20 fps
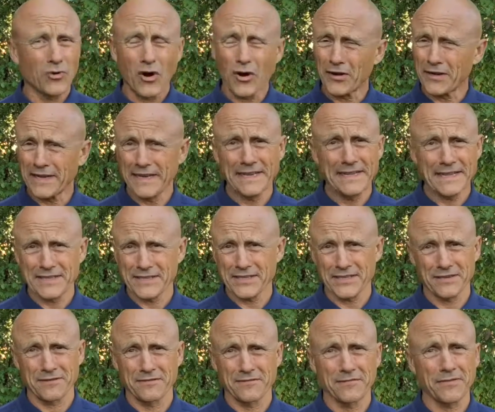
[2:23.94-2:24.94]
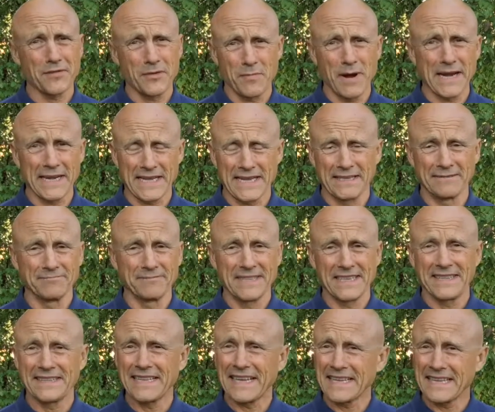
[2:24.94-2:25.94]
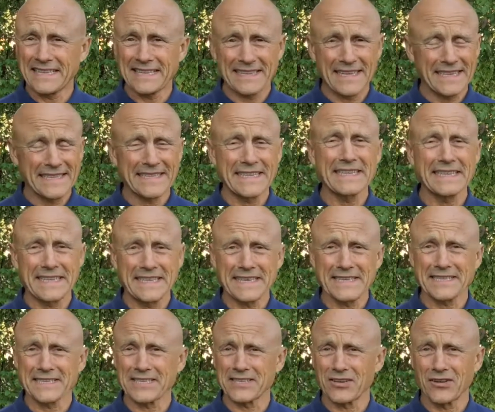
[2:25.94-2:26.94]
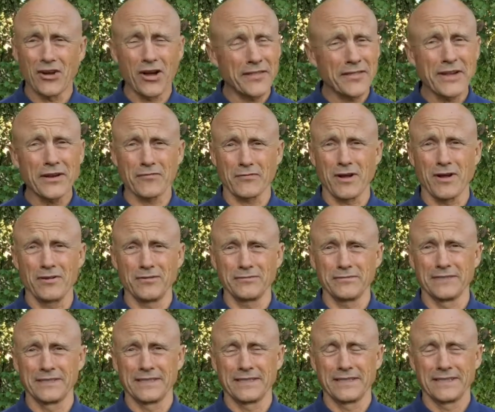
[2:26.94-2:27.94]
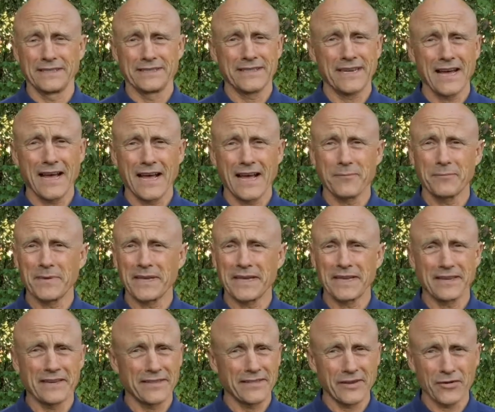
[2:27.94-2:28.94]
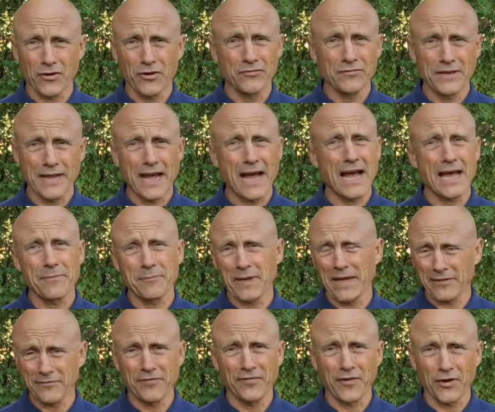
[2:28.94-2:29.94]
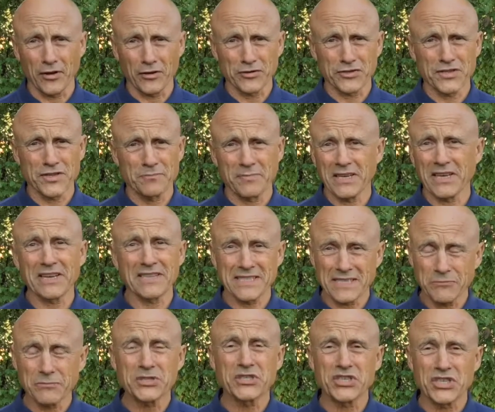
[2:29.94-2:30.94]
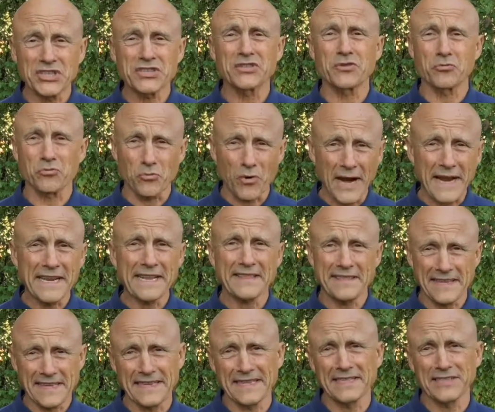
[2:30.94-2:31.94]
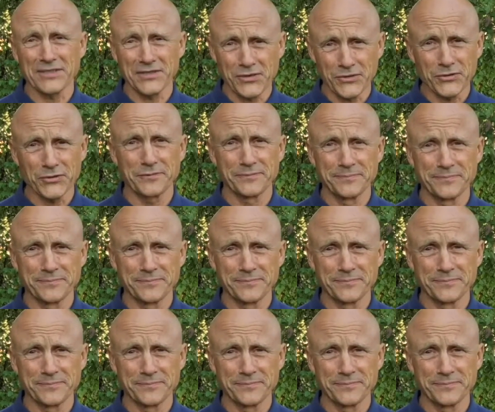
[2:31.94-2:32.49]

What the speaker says: aren't in this for the money. They did this on their own time and their own dime at first because it was just the right thing to do.